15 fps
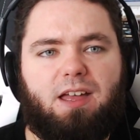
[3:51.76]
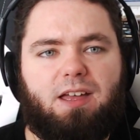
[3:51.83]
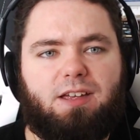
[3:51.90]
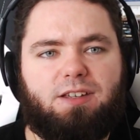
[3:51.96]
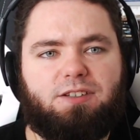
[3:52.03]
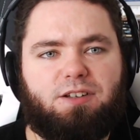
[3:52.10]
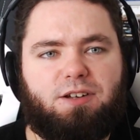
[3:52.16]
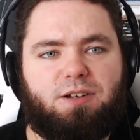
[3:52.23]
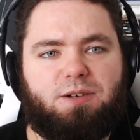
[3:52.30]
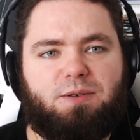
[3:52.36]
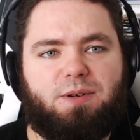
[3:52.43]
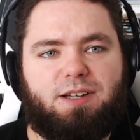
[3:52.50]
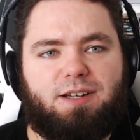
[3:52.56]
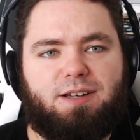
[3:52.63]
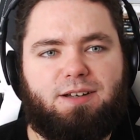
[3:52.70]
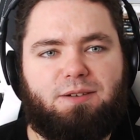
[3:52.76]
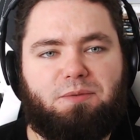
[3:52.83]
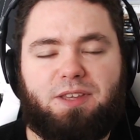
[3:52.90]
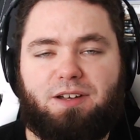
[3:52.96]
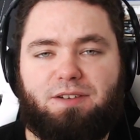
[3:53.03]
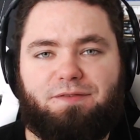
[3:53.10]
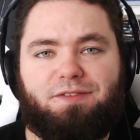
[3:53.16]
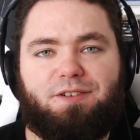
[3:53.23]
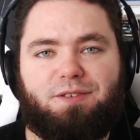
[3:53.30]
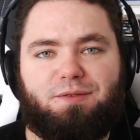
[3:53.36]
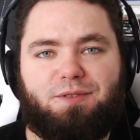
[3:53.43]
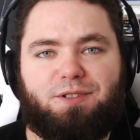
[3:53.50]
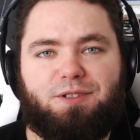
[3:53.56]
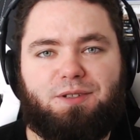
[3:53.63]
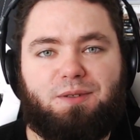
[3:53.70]
So without
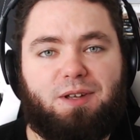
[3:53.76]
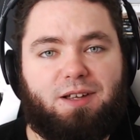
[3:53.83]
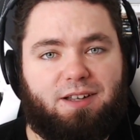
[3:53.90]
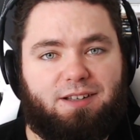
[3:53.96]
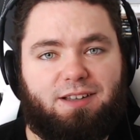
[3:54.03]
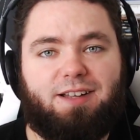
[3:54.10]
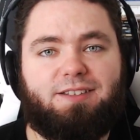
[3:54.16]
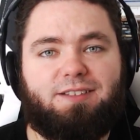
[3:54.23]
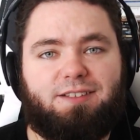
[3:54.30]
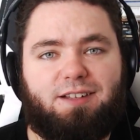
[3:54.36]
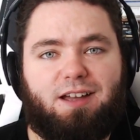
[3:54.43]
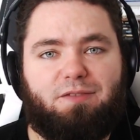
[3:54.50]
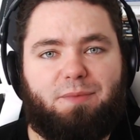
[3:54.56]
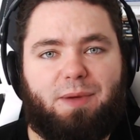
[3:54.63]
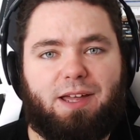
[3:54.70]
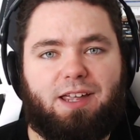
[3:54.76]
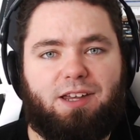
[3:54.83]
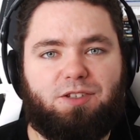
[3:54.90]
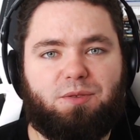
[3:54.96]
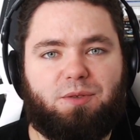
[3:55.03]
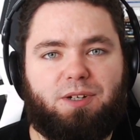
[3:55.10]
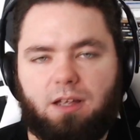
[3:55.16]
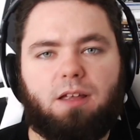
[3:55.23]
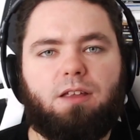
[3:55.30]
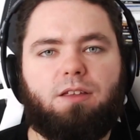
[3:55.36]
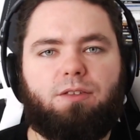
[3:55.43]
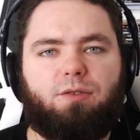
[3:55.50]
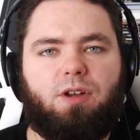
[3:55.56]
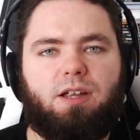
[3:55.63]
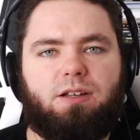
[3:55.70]
further ado, let's dive back into it.
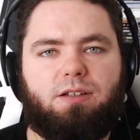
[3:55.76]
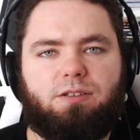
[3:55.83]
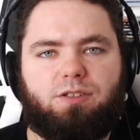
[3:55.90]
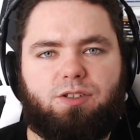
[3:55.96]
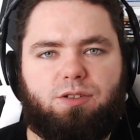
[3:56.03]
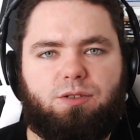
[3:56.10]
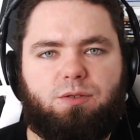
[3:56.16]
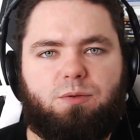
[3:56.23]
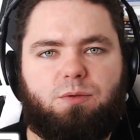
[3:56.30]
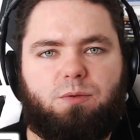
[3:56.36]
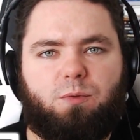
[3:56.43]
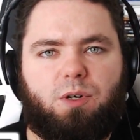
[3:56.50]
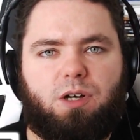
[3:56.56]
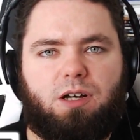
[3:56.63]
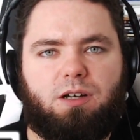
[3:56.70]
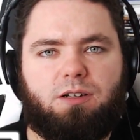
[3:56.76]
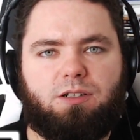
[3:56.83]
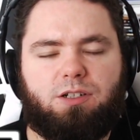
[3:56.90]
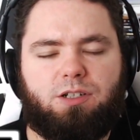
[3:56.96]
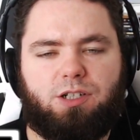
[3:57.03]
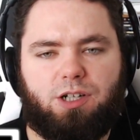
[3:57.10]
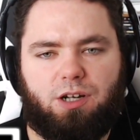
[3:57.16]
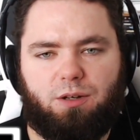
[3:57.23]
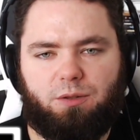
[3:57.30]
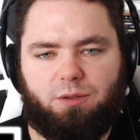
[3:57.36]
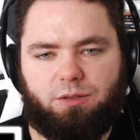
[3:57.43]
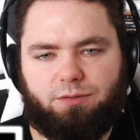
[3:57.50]
3, 2, 1, go.